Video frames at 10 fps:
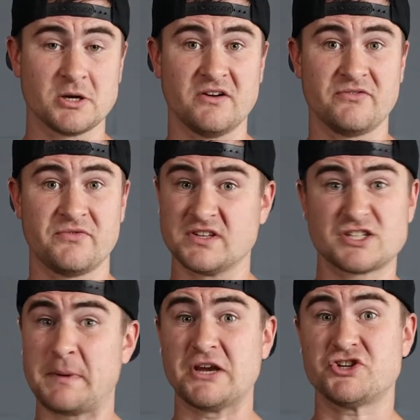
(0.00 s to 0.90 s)
of the
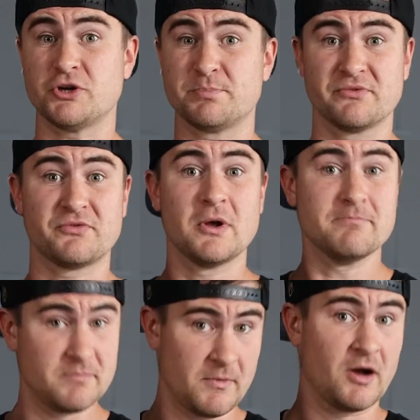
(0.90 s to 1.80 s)
spaceship
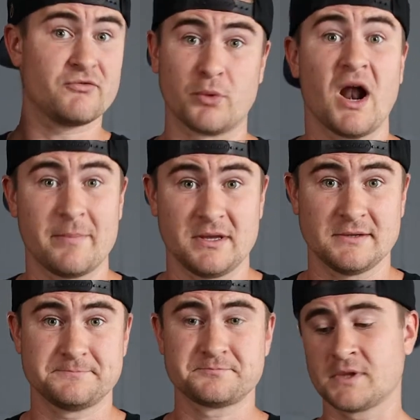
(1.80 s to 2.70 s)
of Robbie.
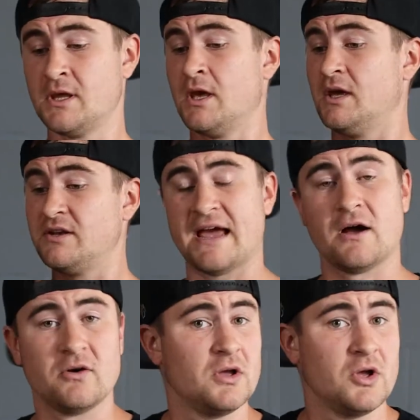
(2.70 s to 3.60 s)

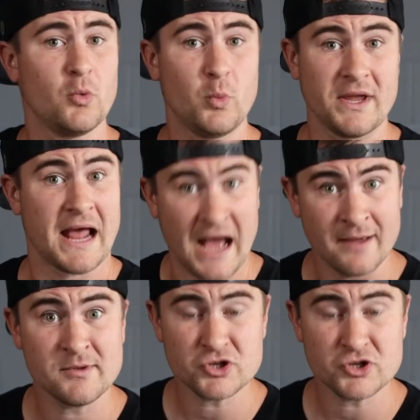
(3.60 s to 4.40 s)
Now, when I'm in